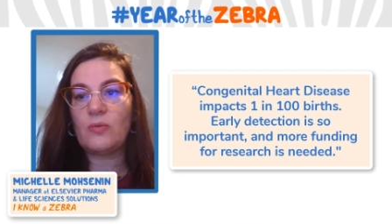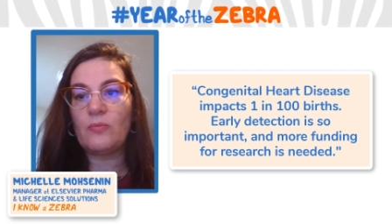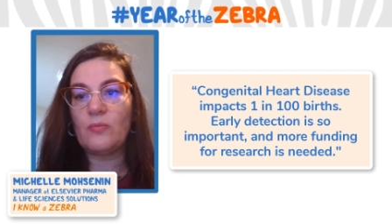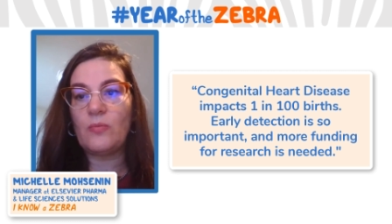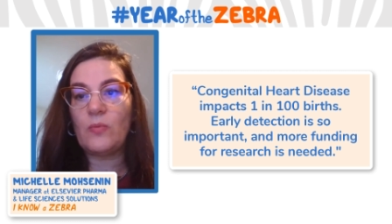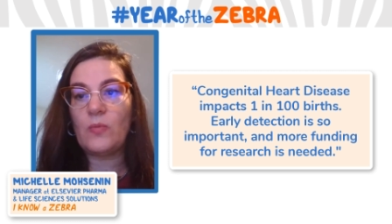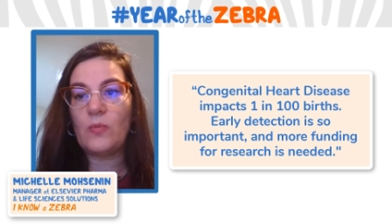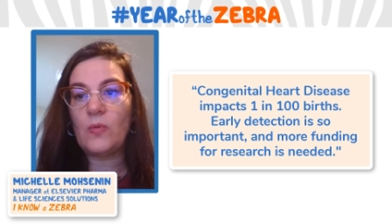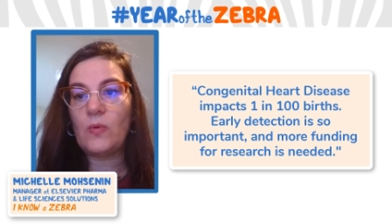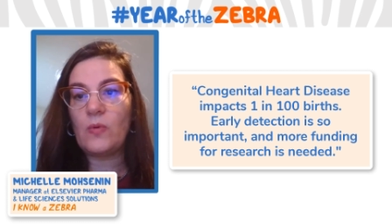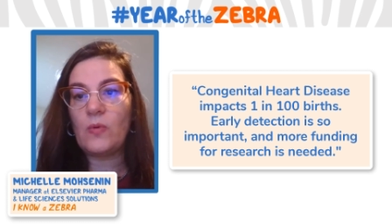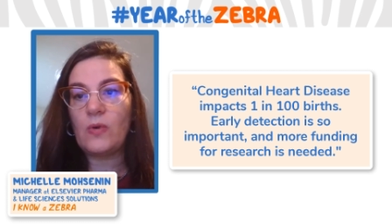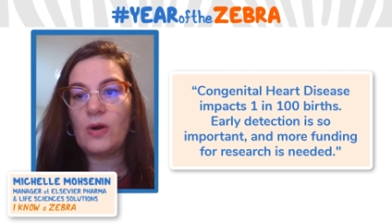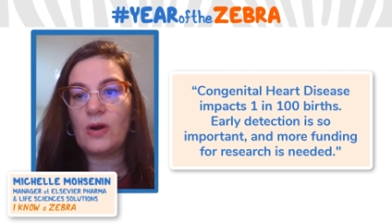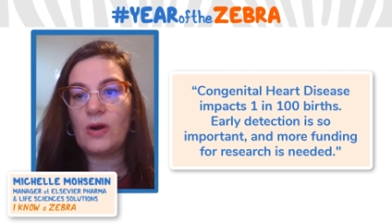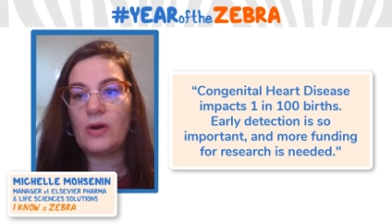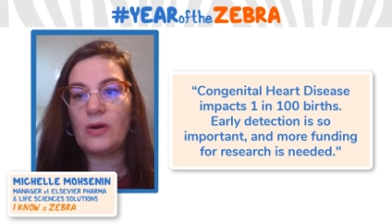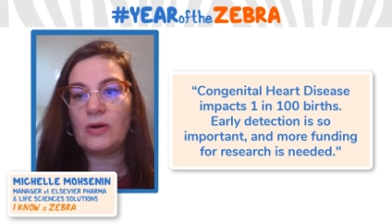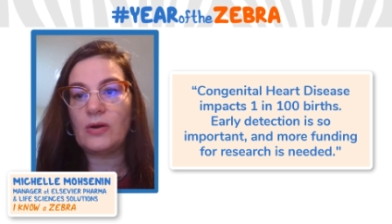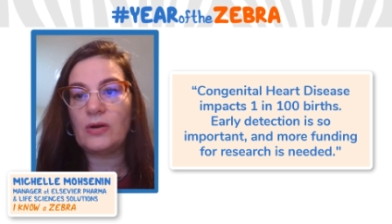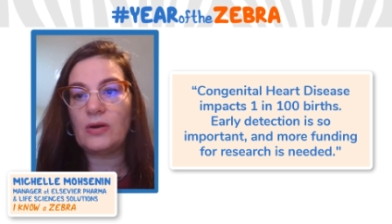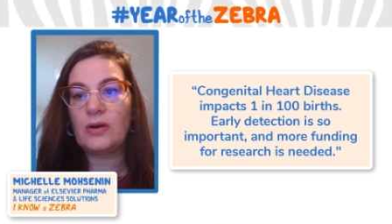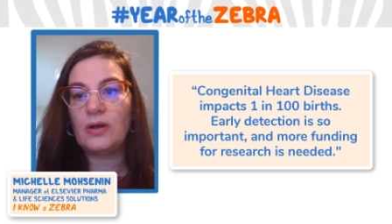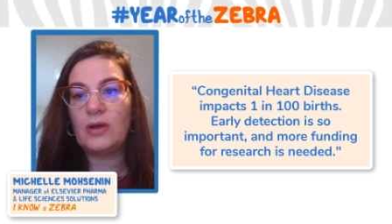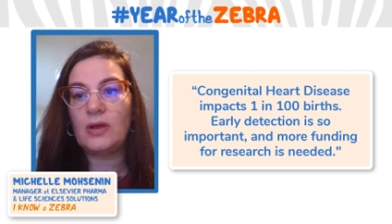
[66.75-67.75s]

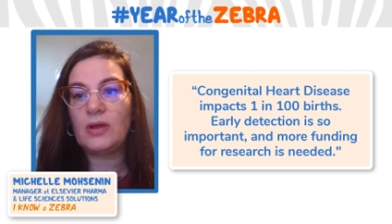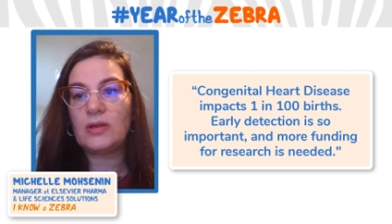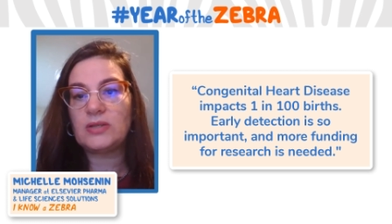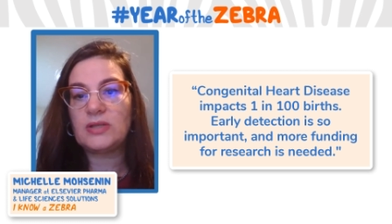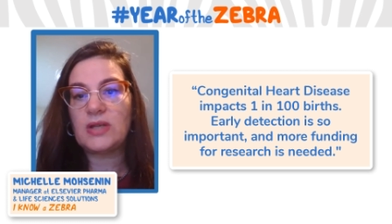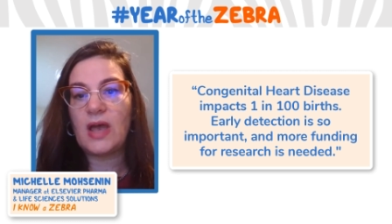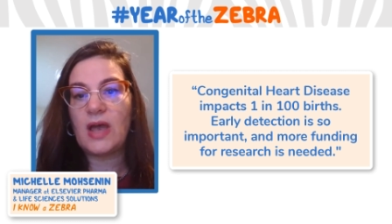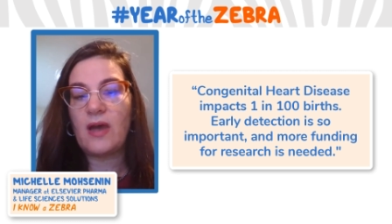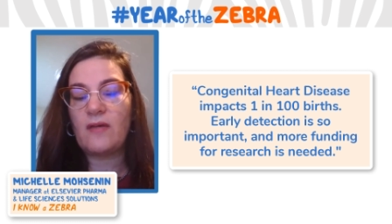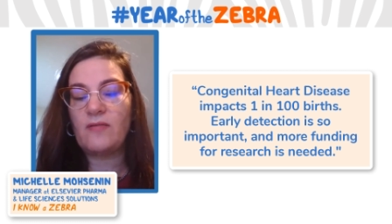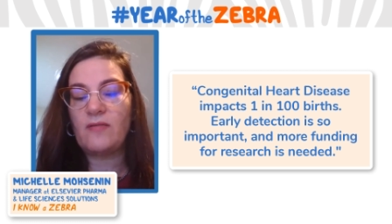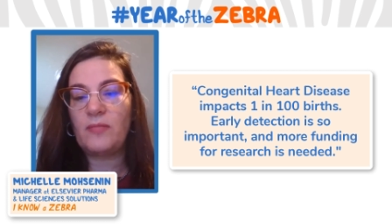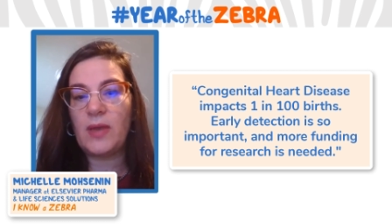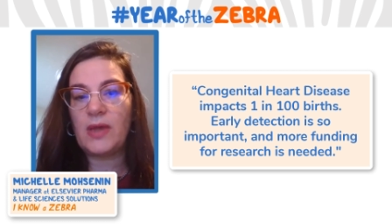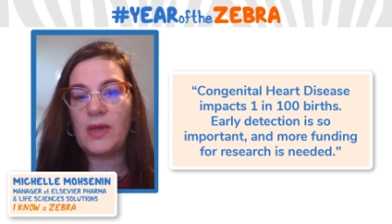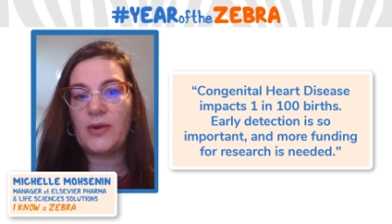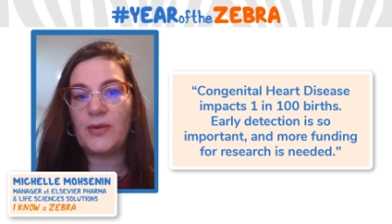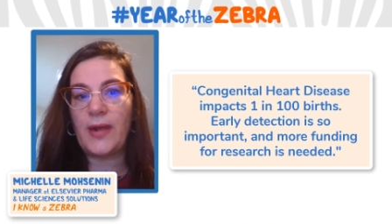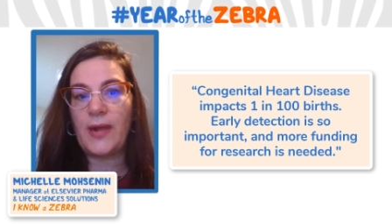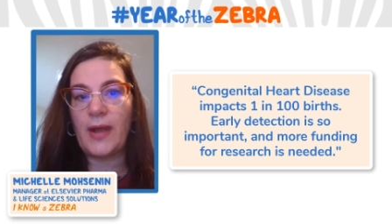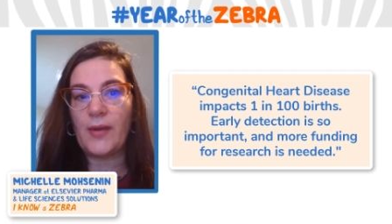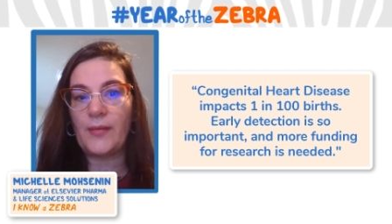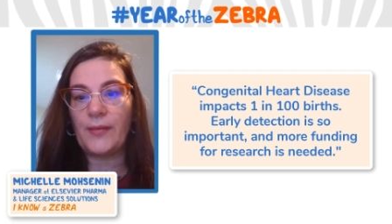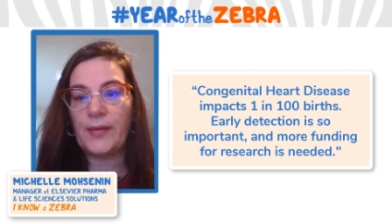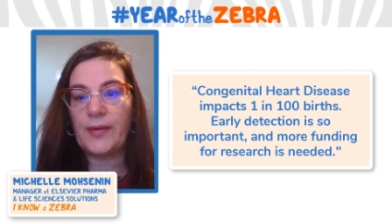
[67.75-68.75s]
more to have better
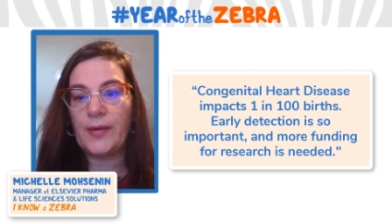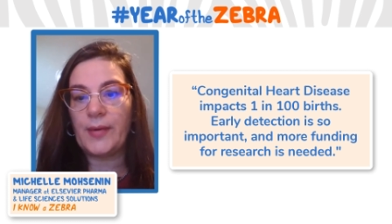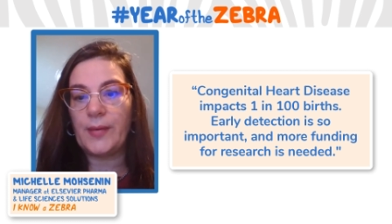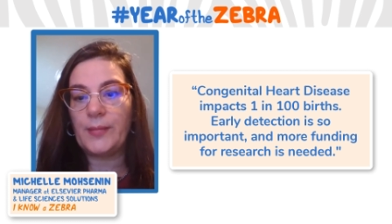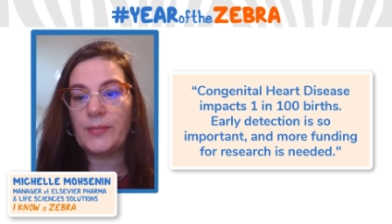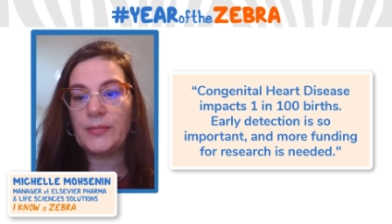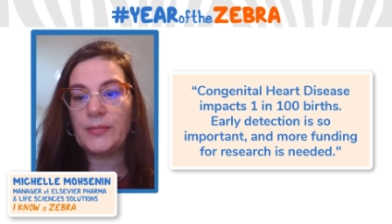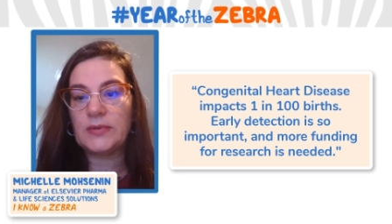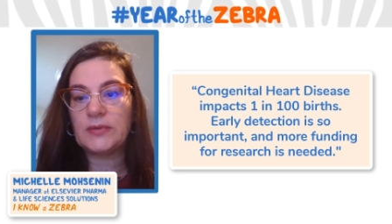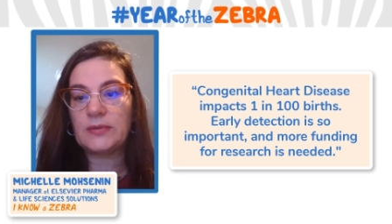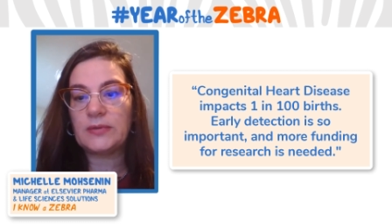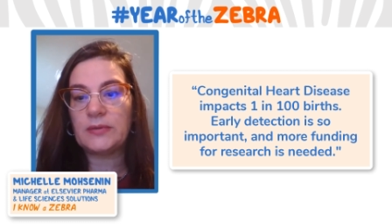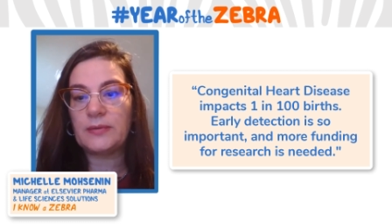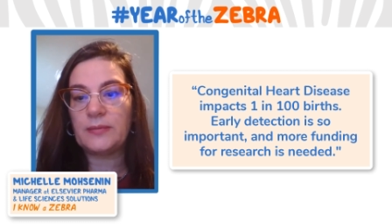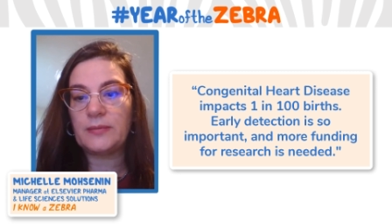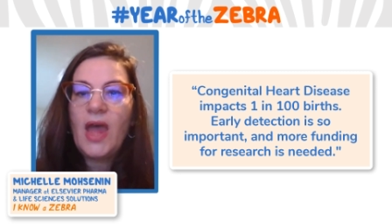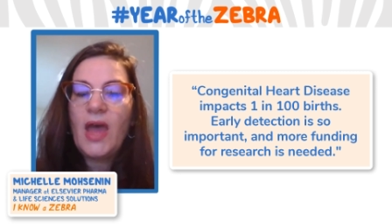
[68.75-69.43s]
outcomes.